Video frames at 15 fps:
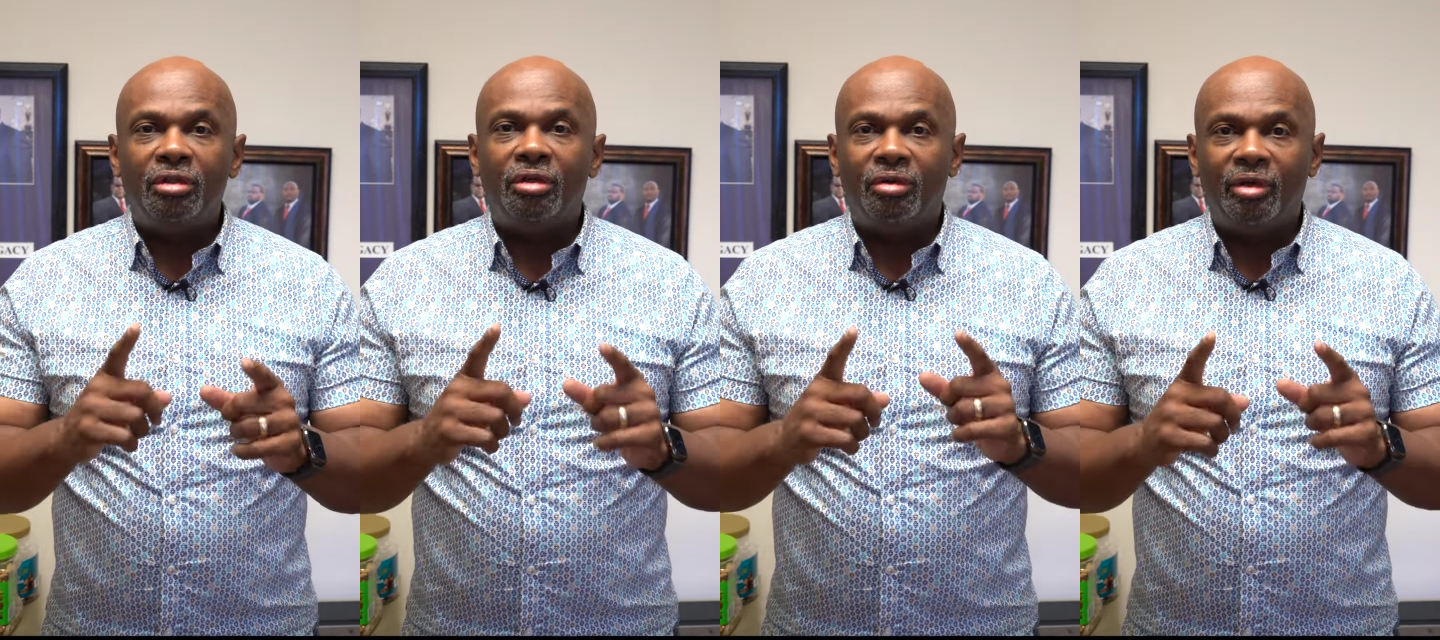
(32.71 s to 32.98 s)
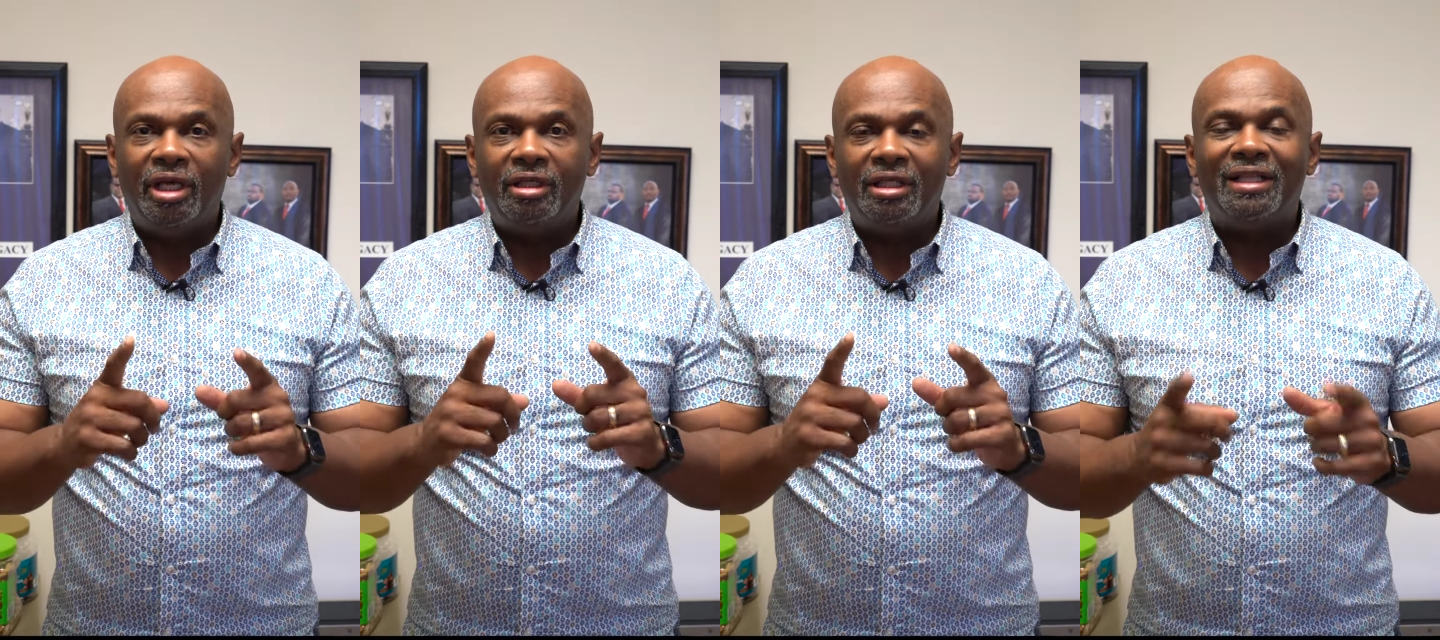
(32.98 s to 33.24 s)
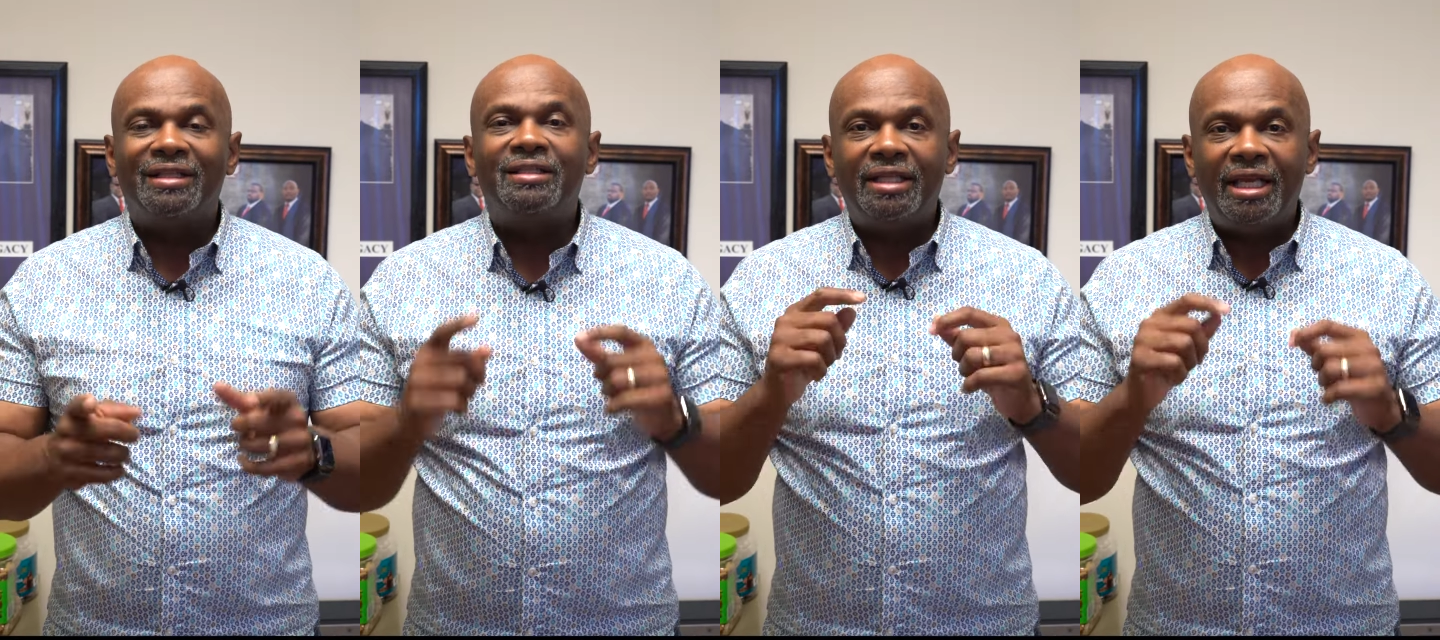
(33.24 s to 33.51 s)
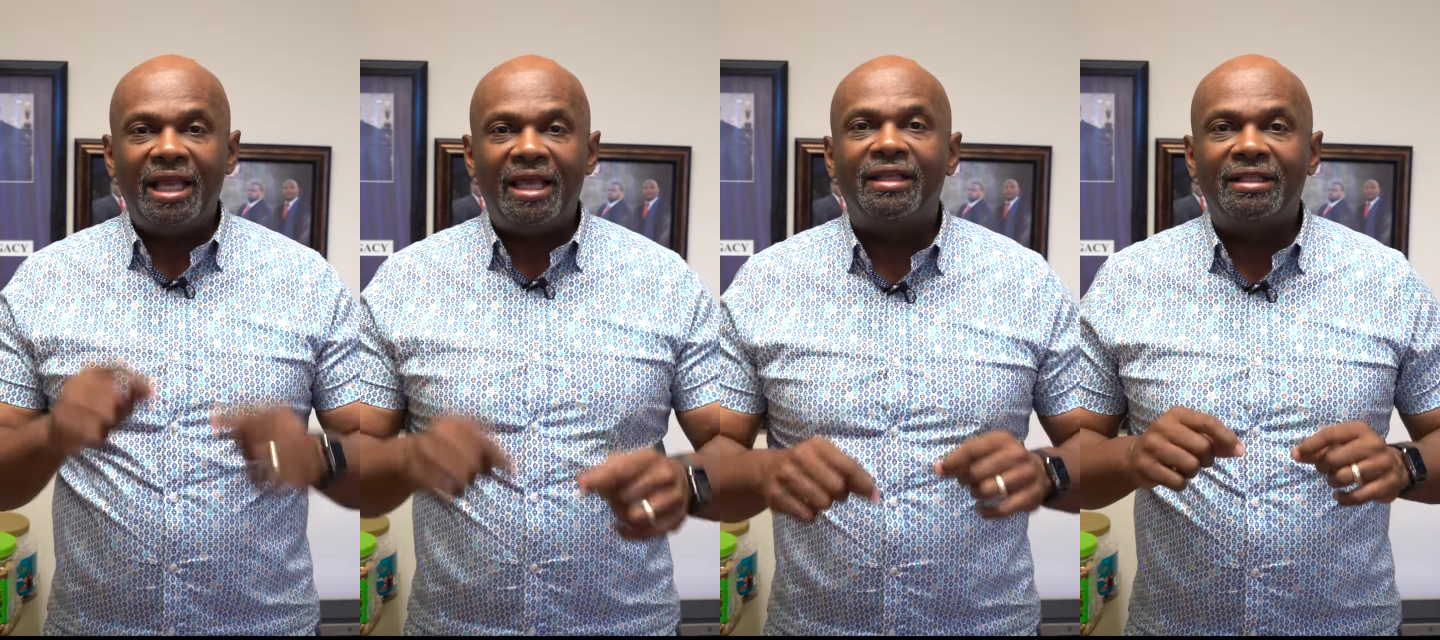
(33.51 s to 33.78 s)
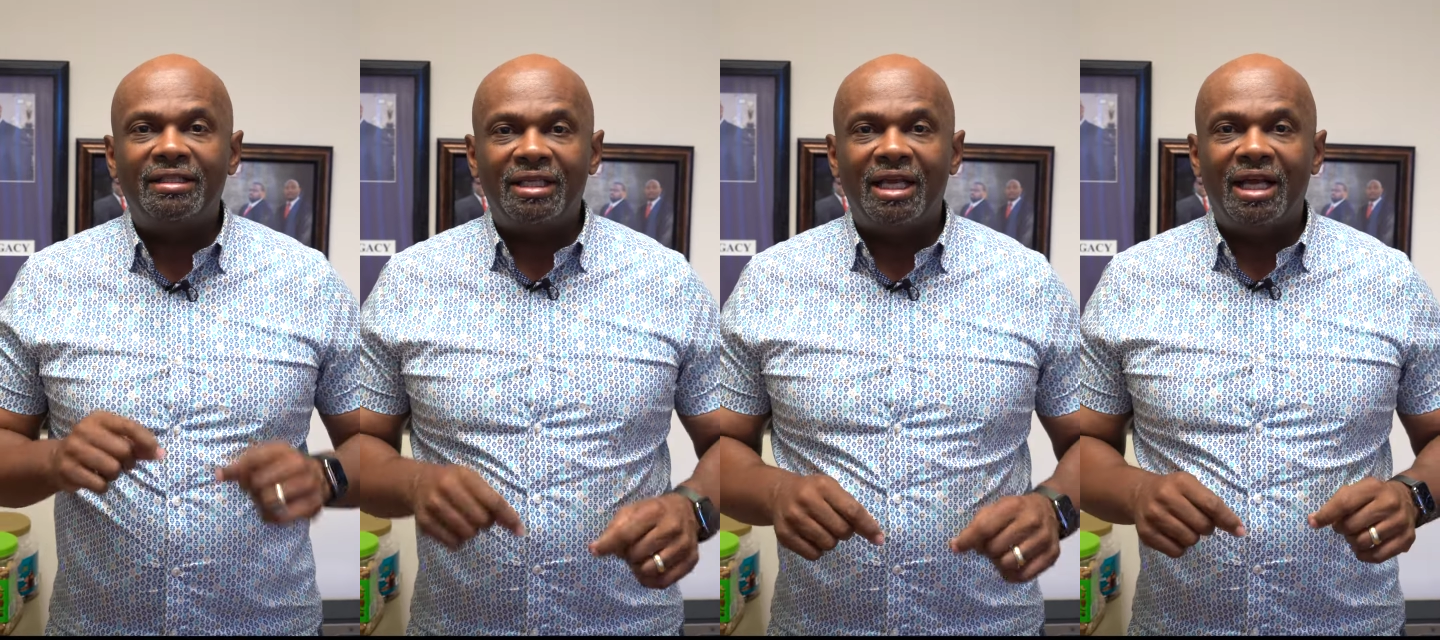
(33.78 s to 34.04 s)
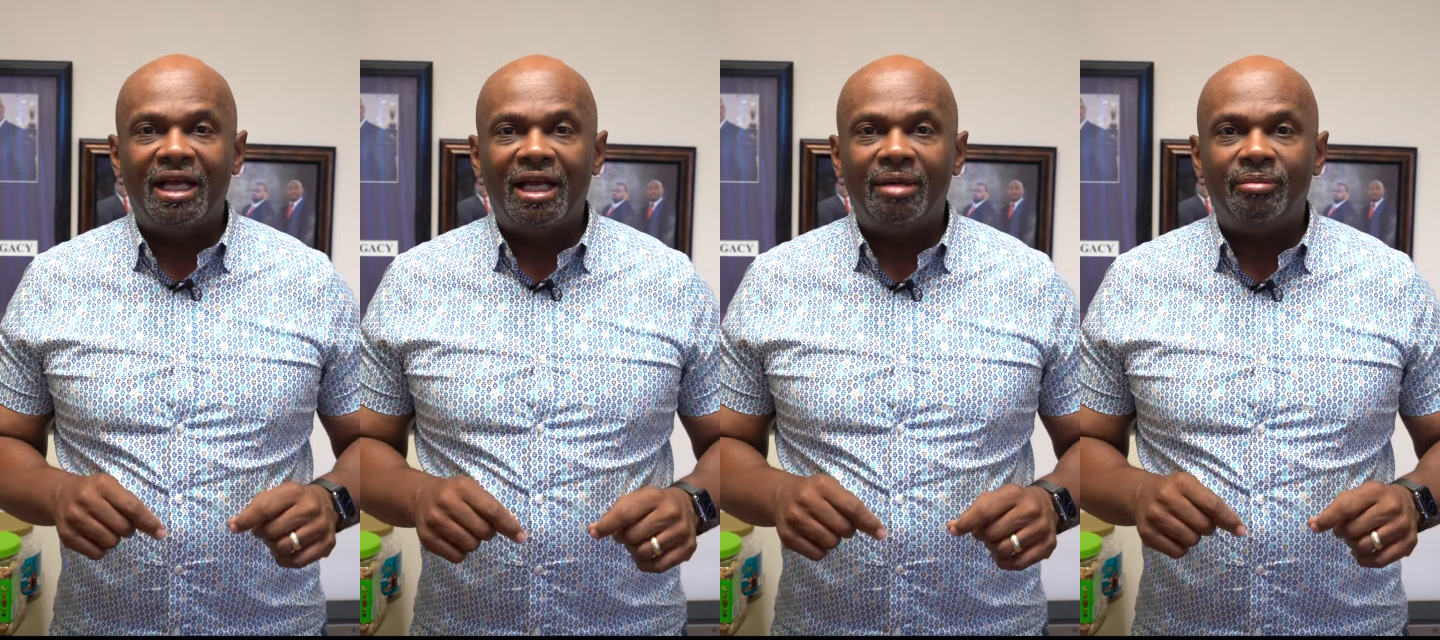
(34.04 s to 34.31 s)
doing and taking the
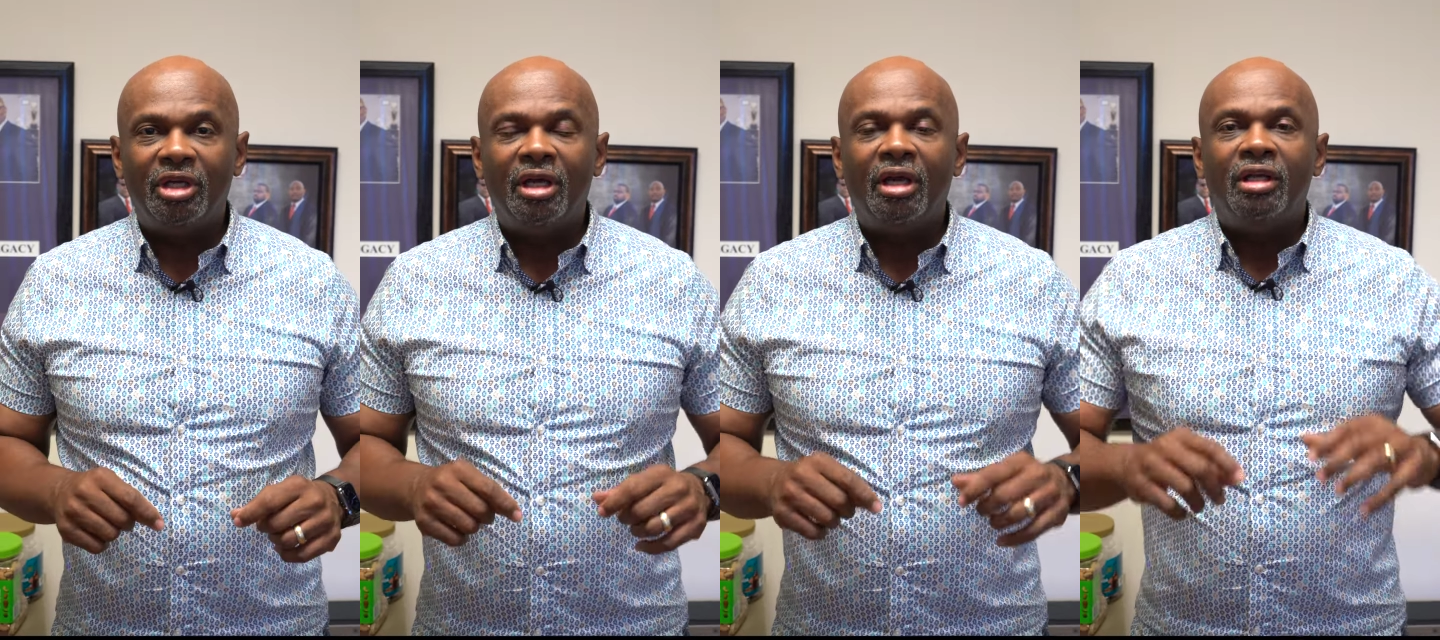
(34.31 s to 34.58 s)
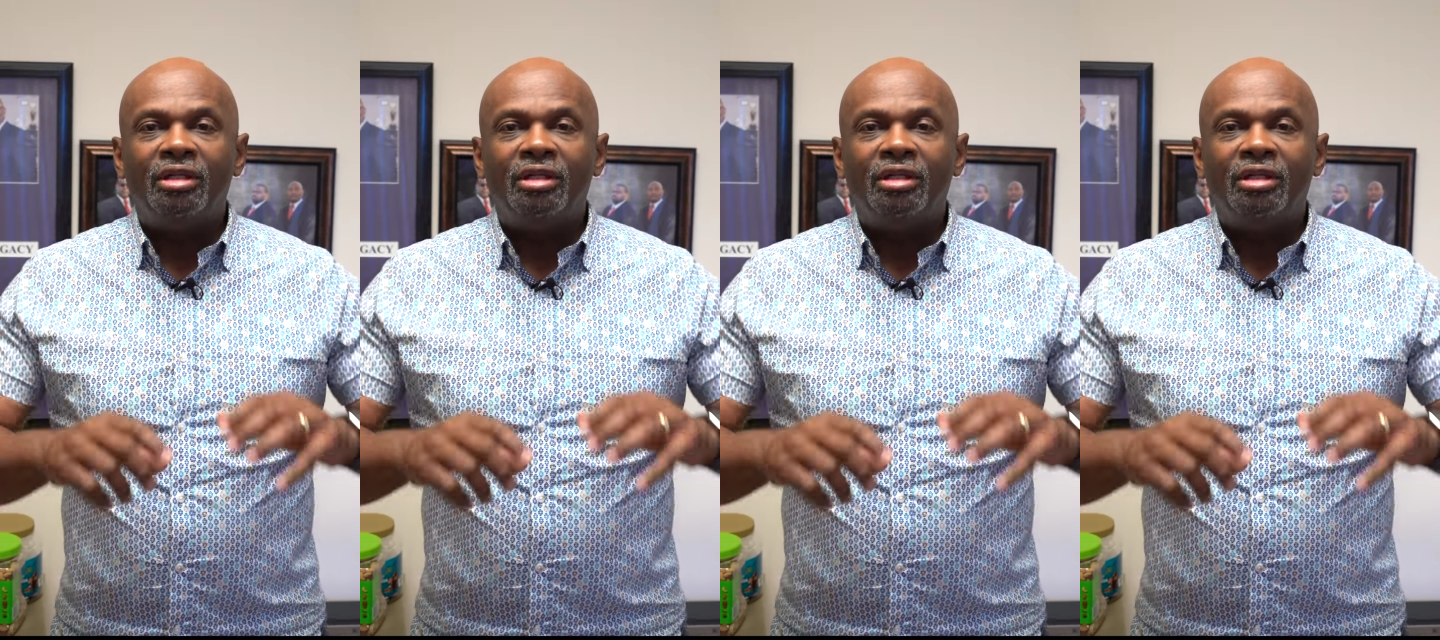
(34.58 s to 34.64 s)
time